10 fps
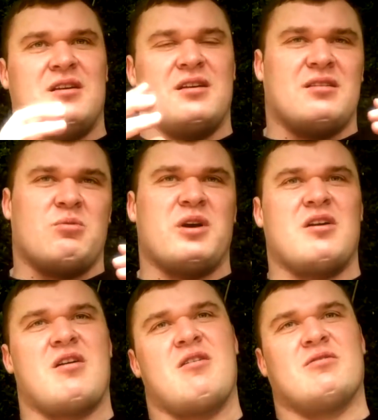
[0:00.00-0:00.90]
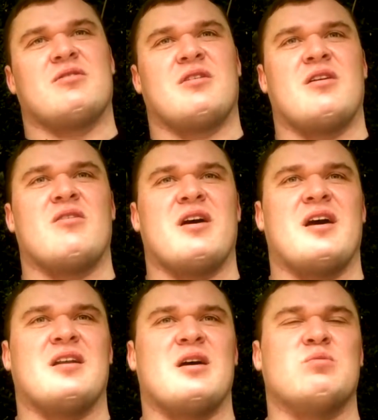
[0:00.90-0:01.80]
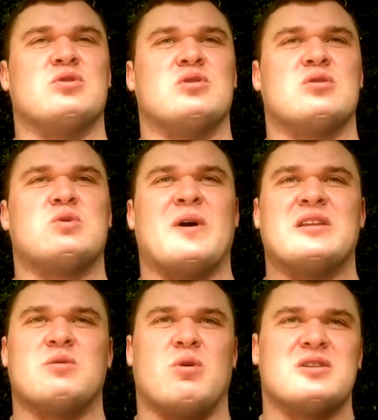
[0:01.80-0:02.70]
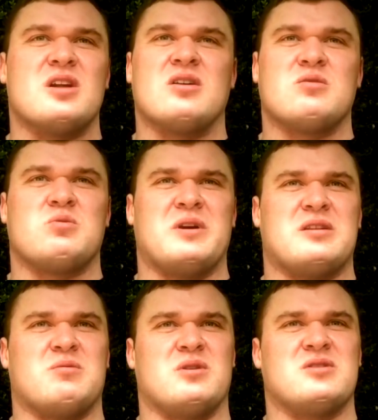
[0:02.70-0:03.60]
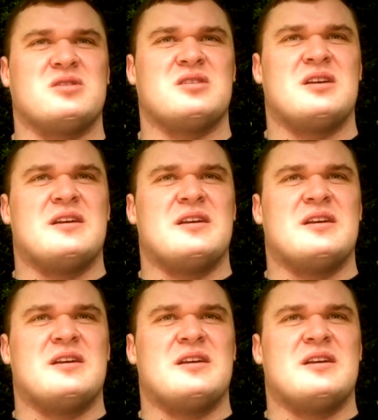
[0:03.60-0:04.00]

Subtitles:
and the way around, And I would do 21s, a lot of 21s.